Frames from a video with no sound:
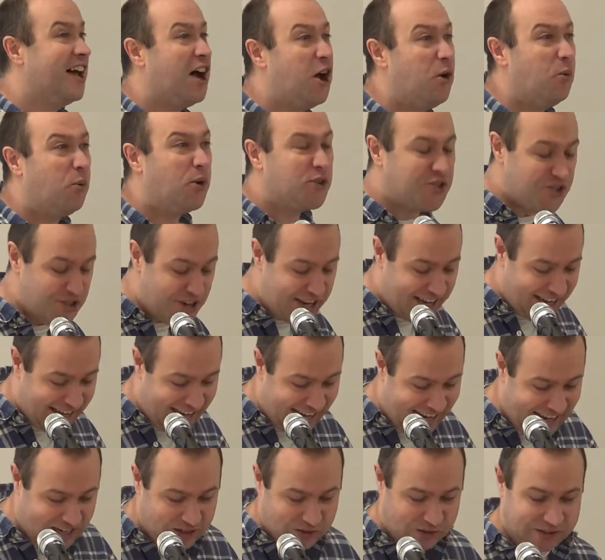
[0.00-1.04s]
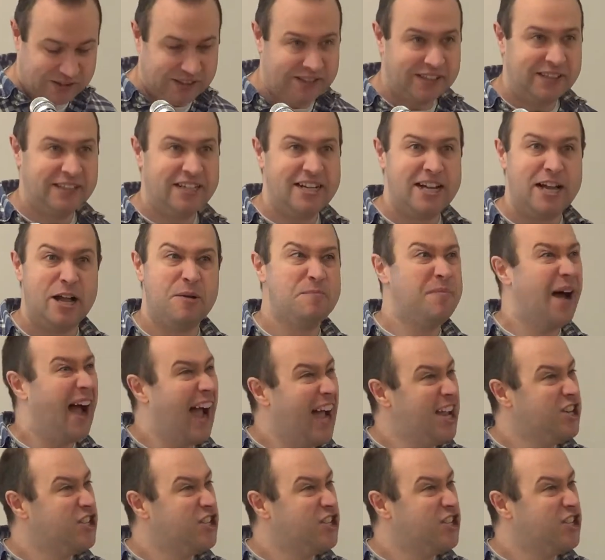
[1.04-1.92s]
that I wasn't ill, but